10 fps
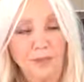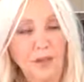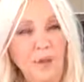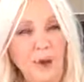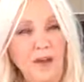
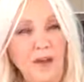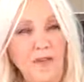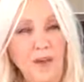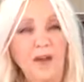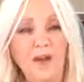whatever
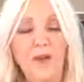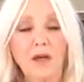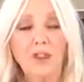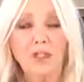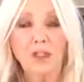we give our
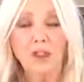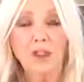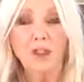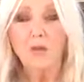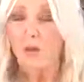attention
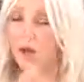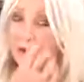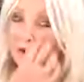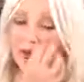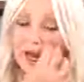to, we
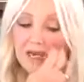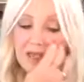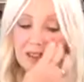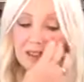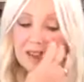create.
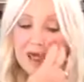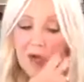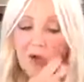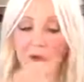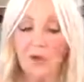And
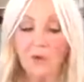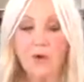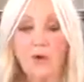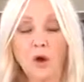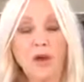so
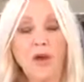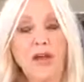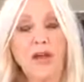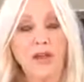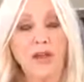we're all
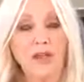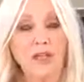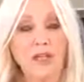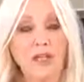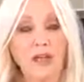creating
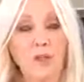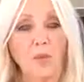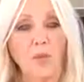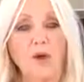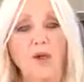things that
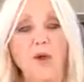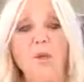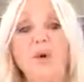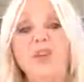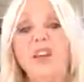we don't
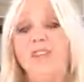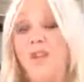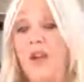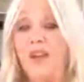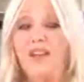want if
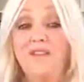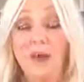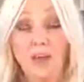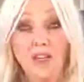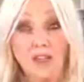we give
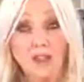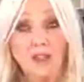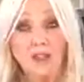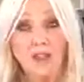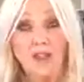our
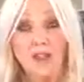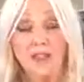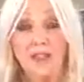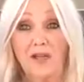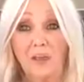attention to
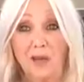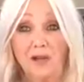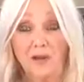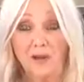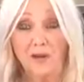things that we
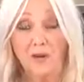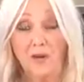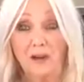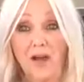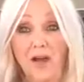don't want,
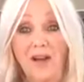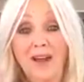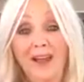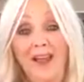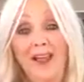right?
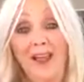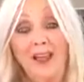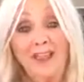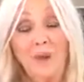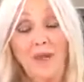
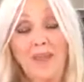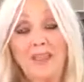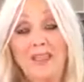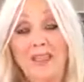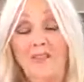That's why
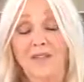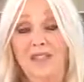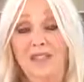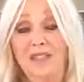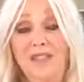Lester
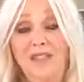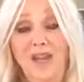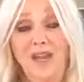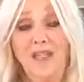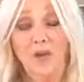Levinson
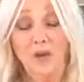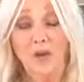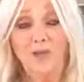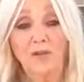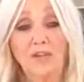says, the
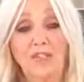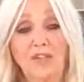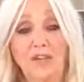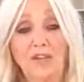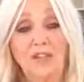wonderful Lester
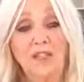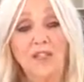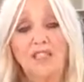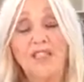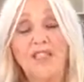Levinson
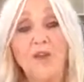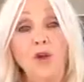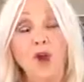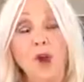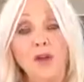says, if
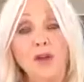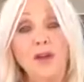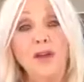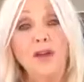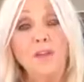you only
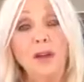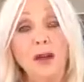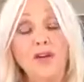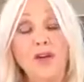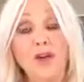think
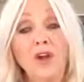about